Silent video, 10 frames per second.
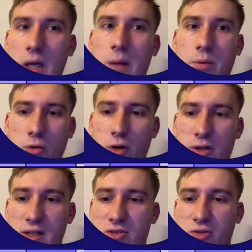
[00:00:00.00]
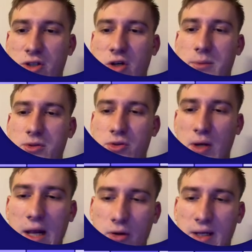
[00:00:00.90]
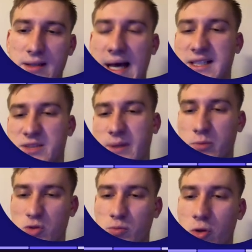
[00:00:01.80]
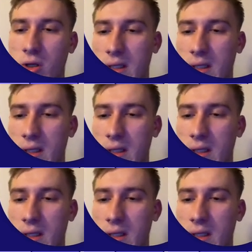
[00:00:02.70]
prioritize, so they're able to allocate ad spend much more.